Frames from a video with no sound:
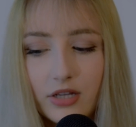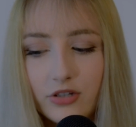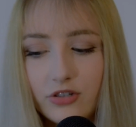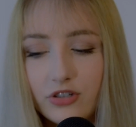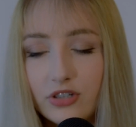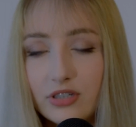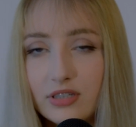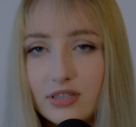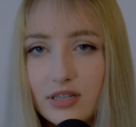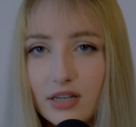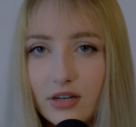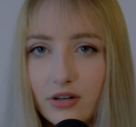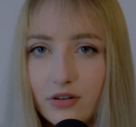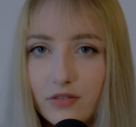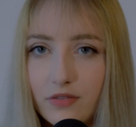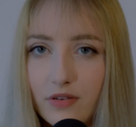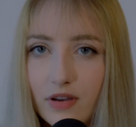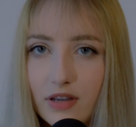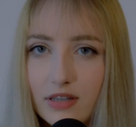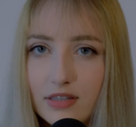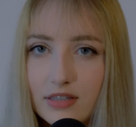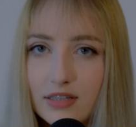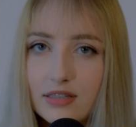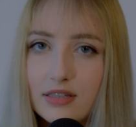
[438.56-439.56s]
just
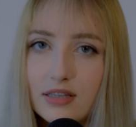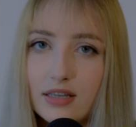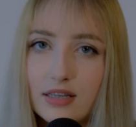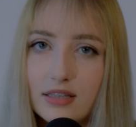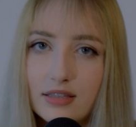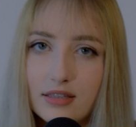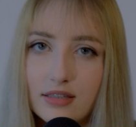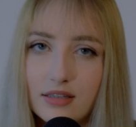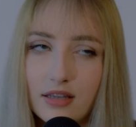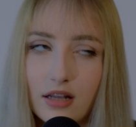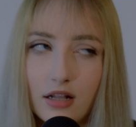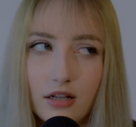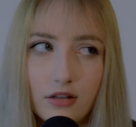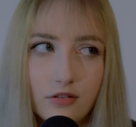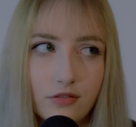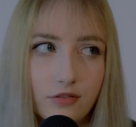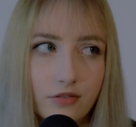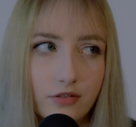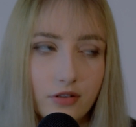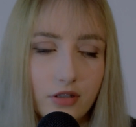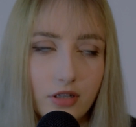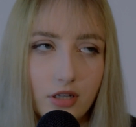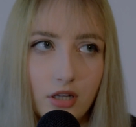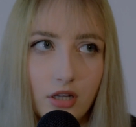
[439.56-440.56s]
sacrifices
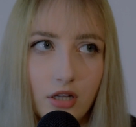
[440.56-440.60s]
itself